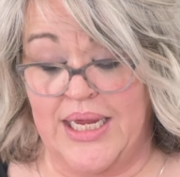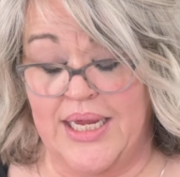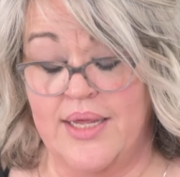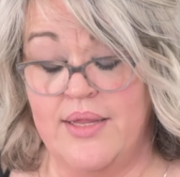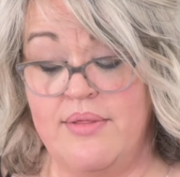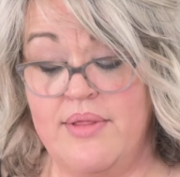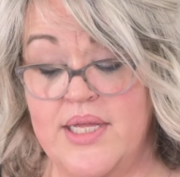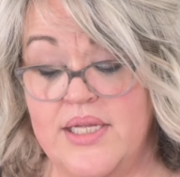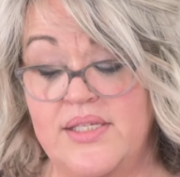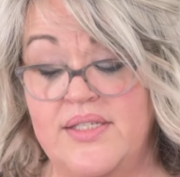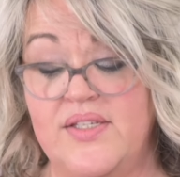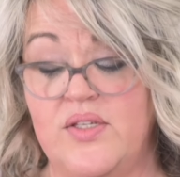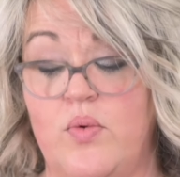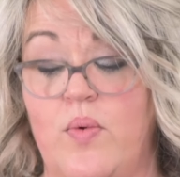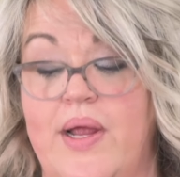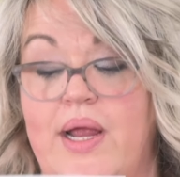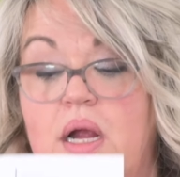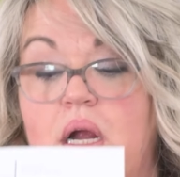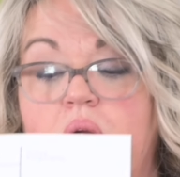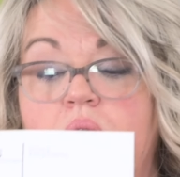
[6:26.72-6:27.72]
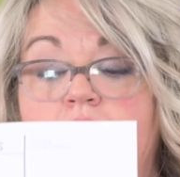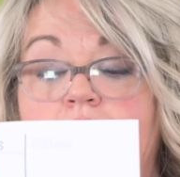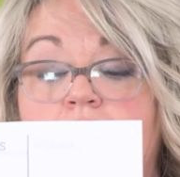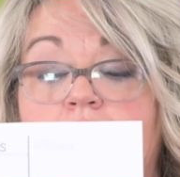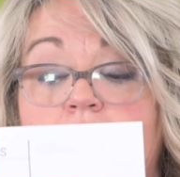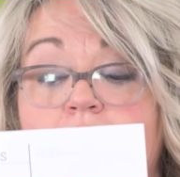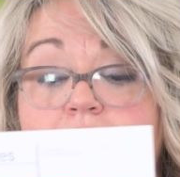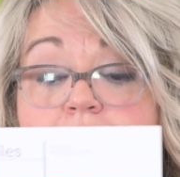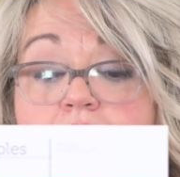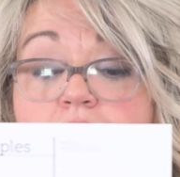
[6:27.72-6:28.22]
In this square,
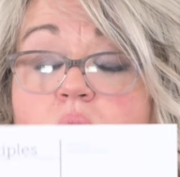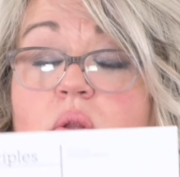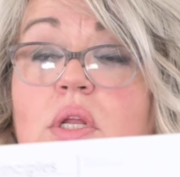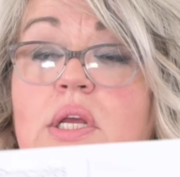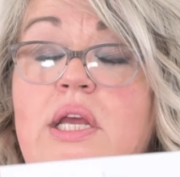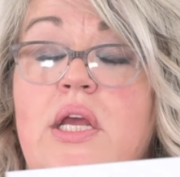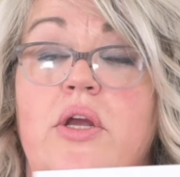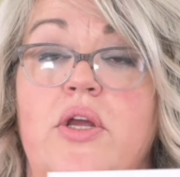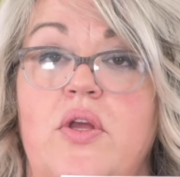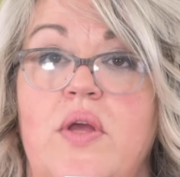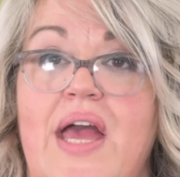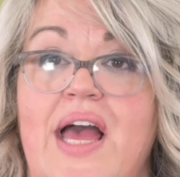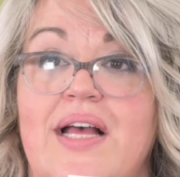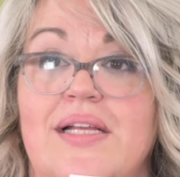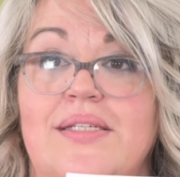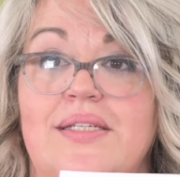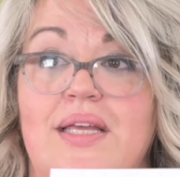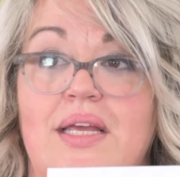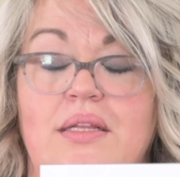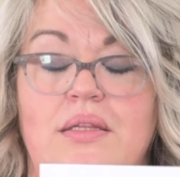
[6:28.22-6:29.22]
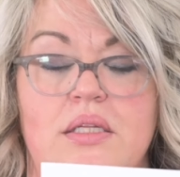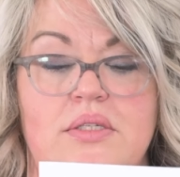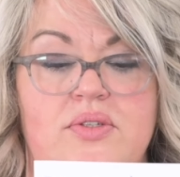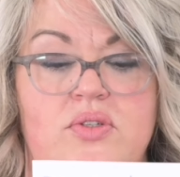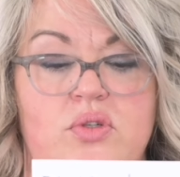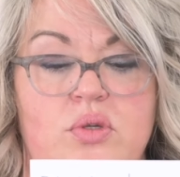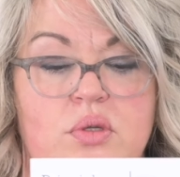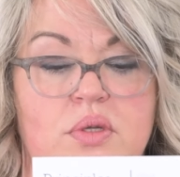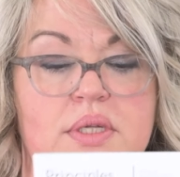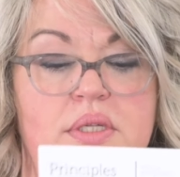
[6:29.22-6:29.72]
not only are you asking the
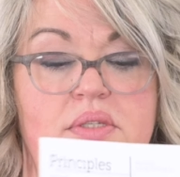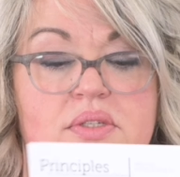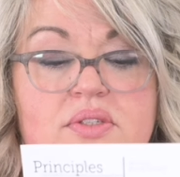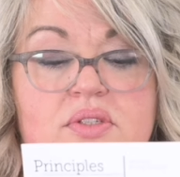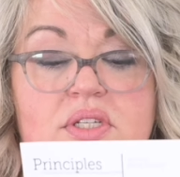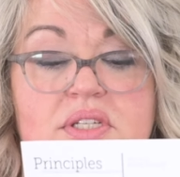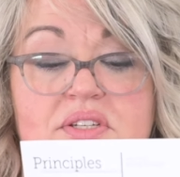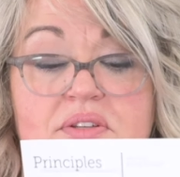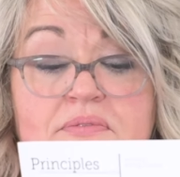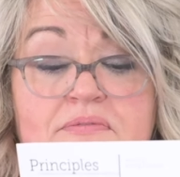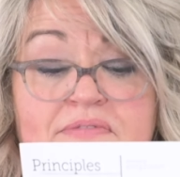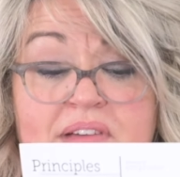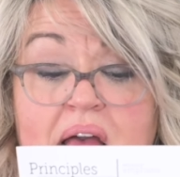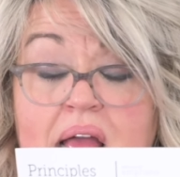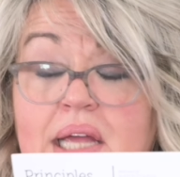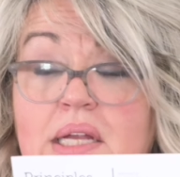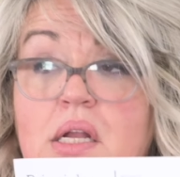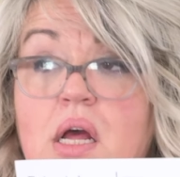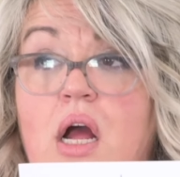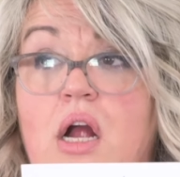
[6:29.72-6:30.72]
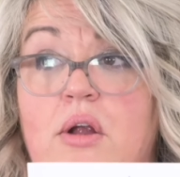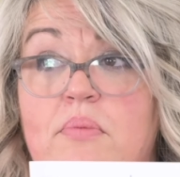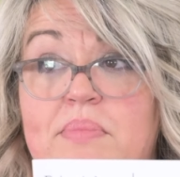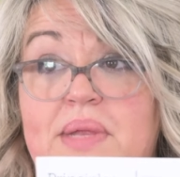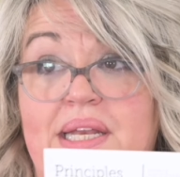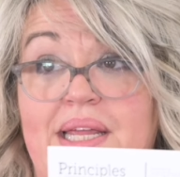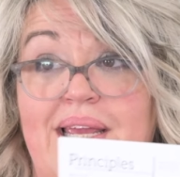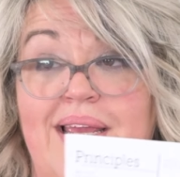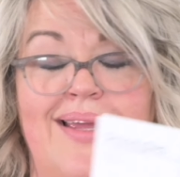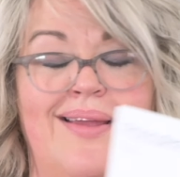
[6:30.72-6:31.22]
students to define
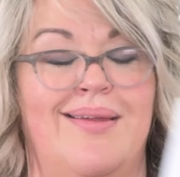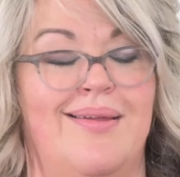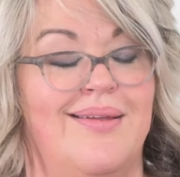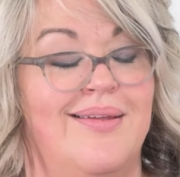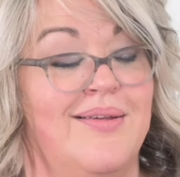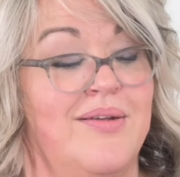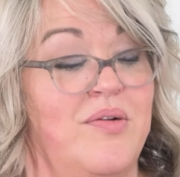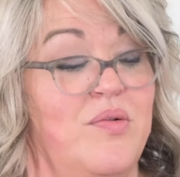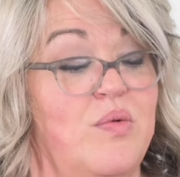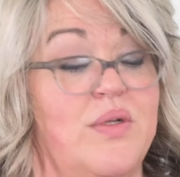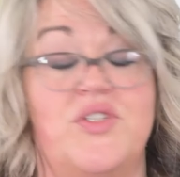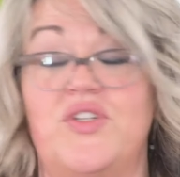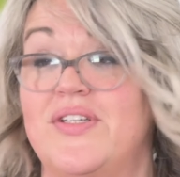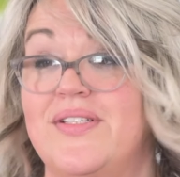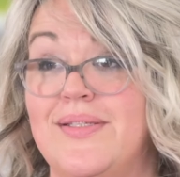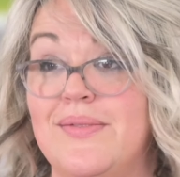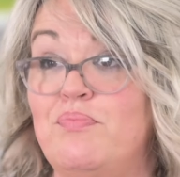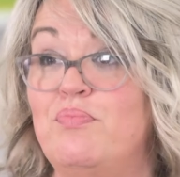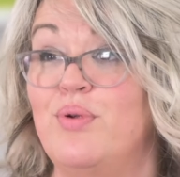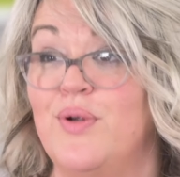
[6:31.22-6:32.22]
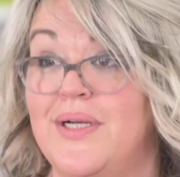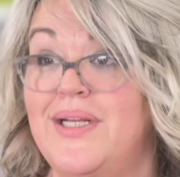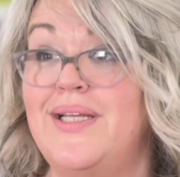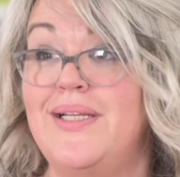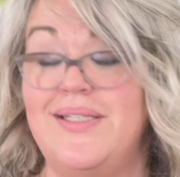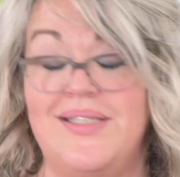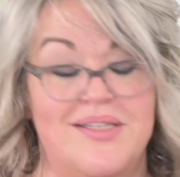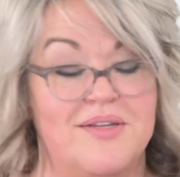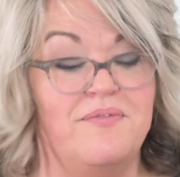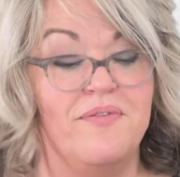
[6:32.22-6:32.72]
harmony, which is
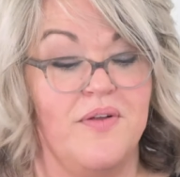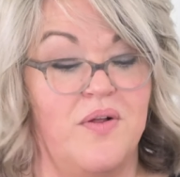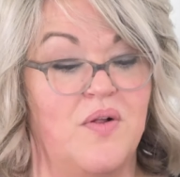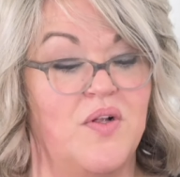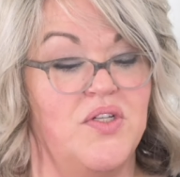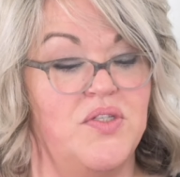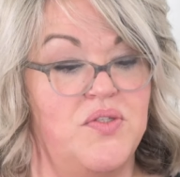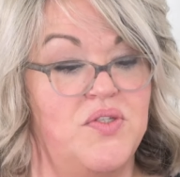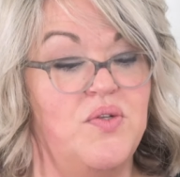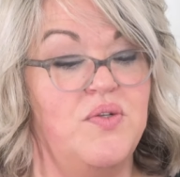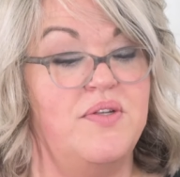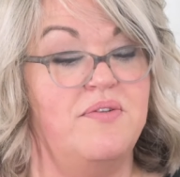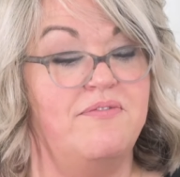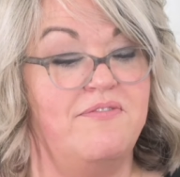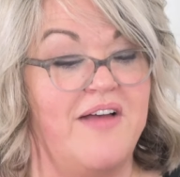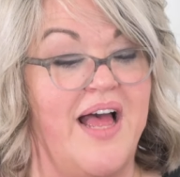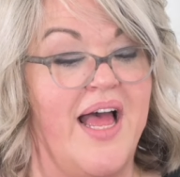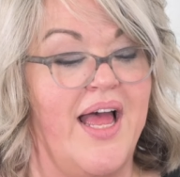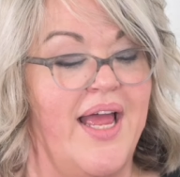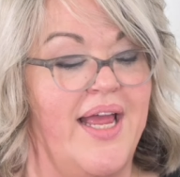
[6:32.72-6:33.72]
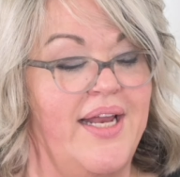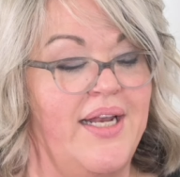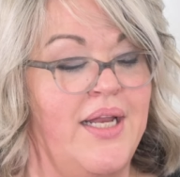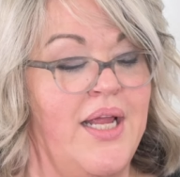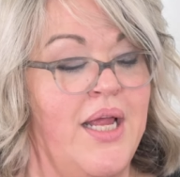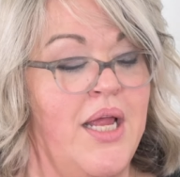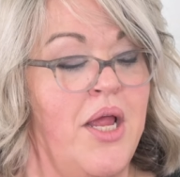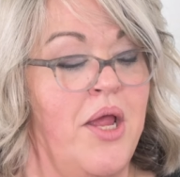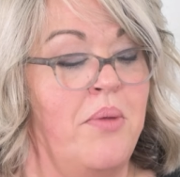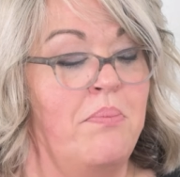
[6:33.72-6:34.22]
pretty difficult to define,
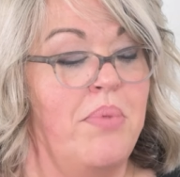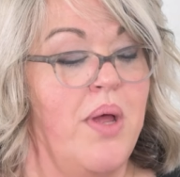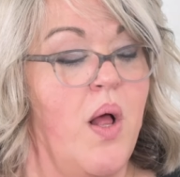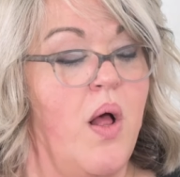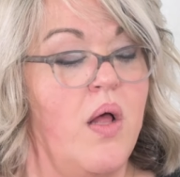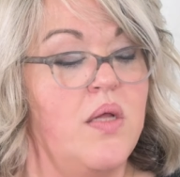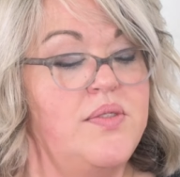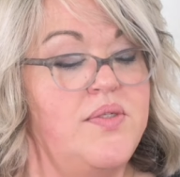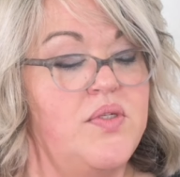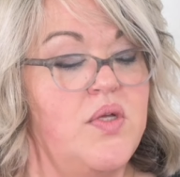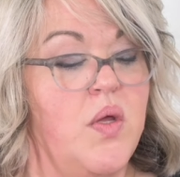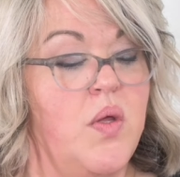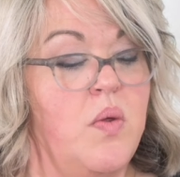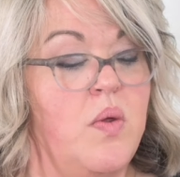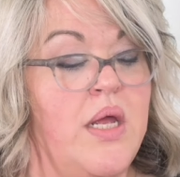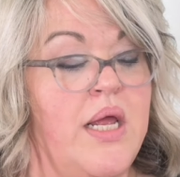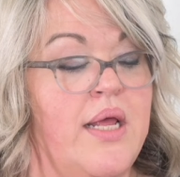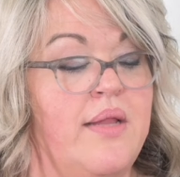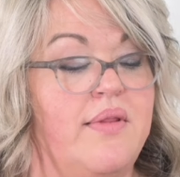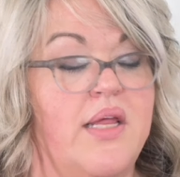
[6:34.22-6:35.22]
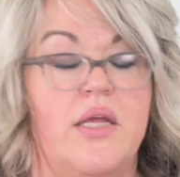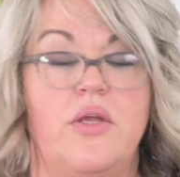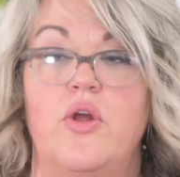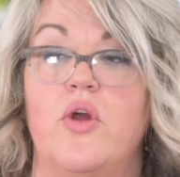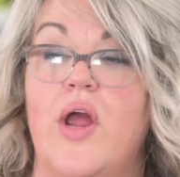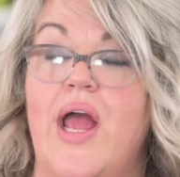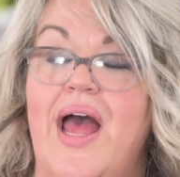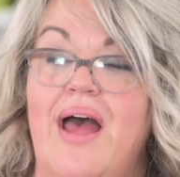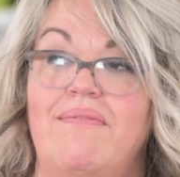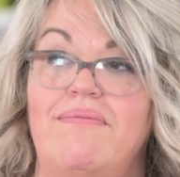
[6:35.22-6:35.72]
but also that
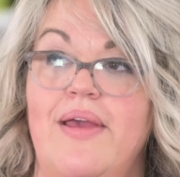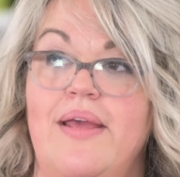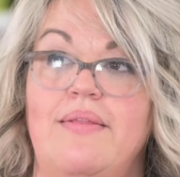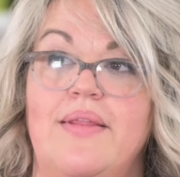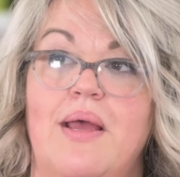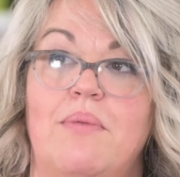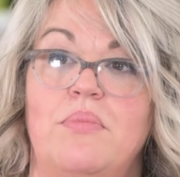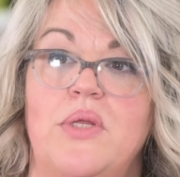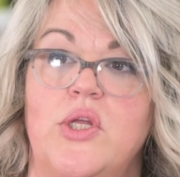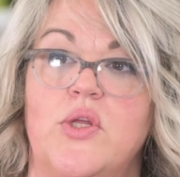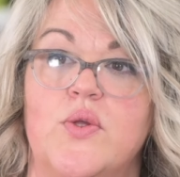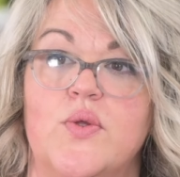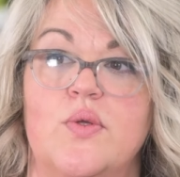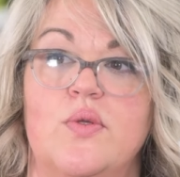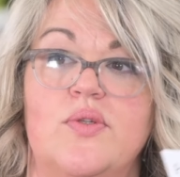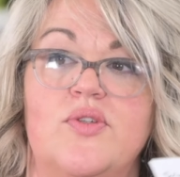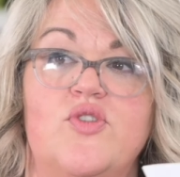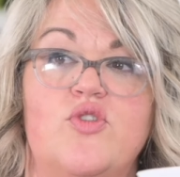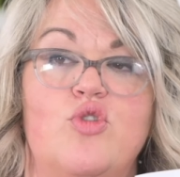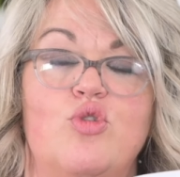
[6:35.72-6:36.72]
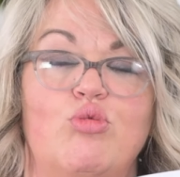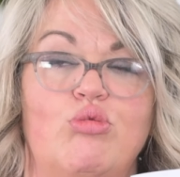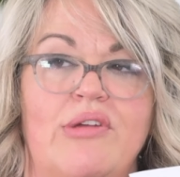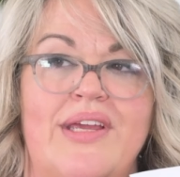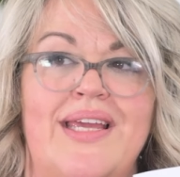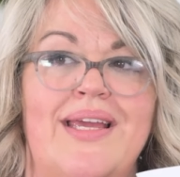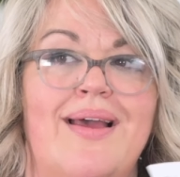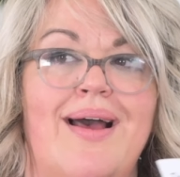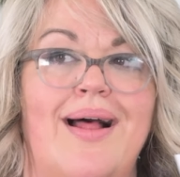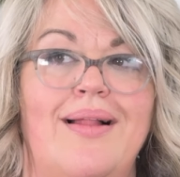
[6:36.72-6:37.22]
you're having them use
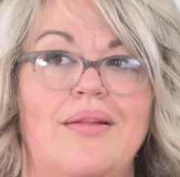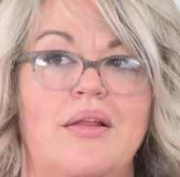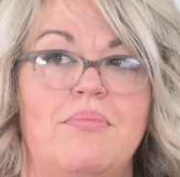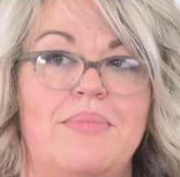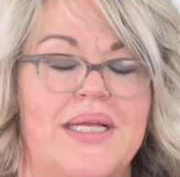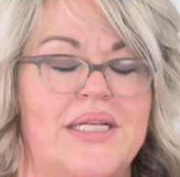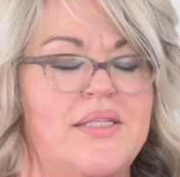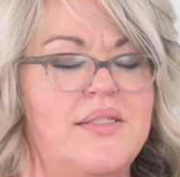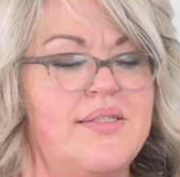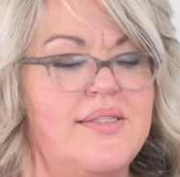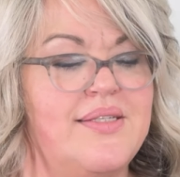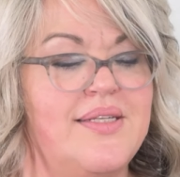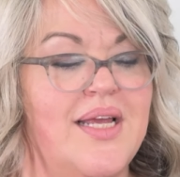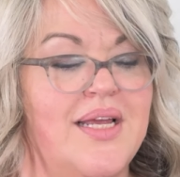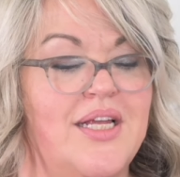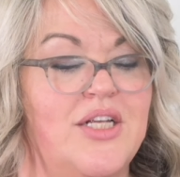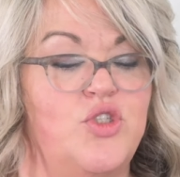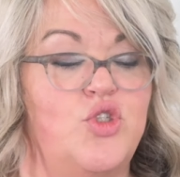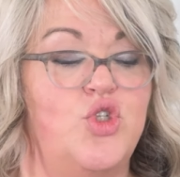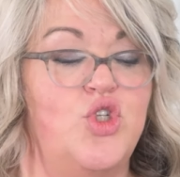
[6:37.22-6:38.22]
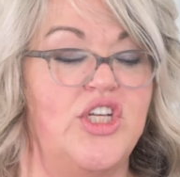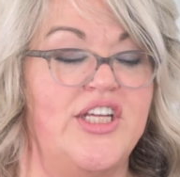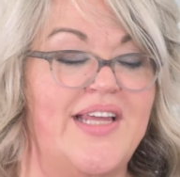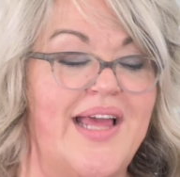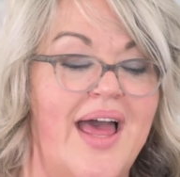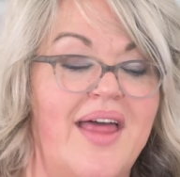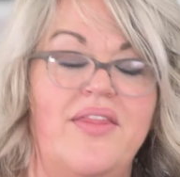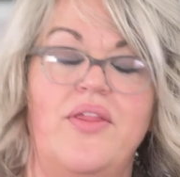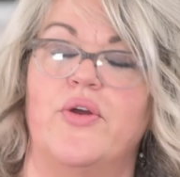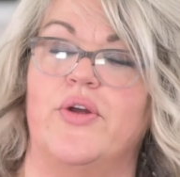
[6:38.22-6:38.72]
three elements
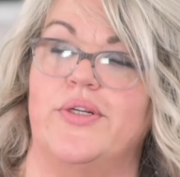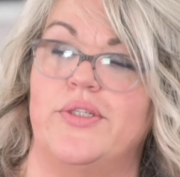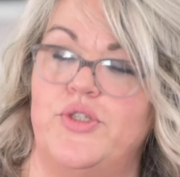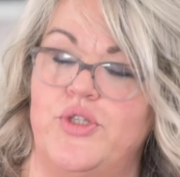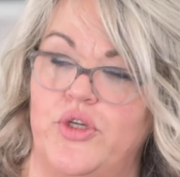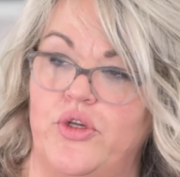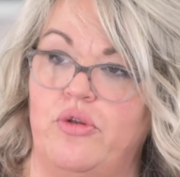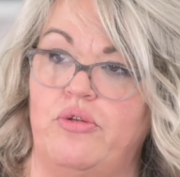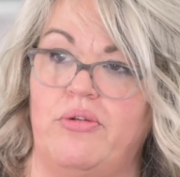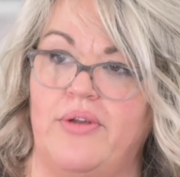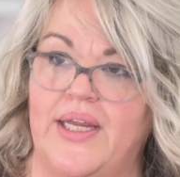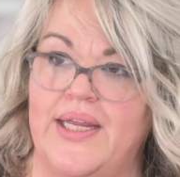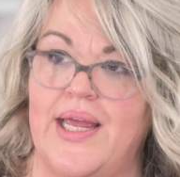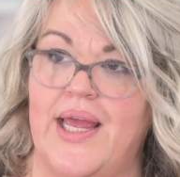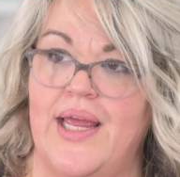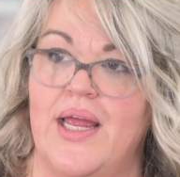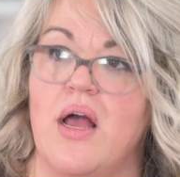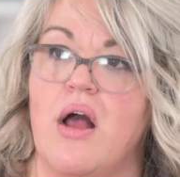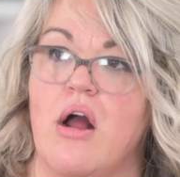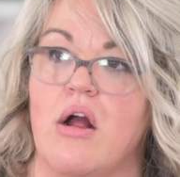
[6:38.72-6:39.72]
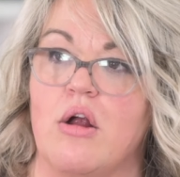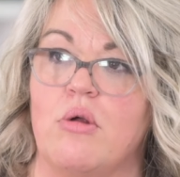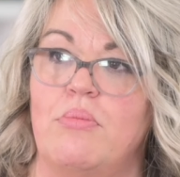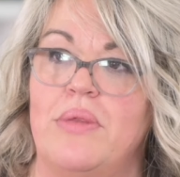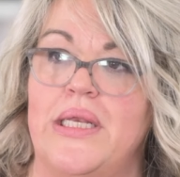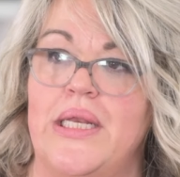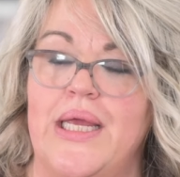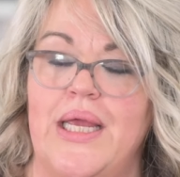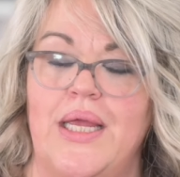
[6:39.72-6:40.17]
together to create harmony.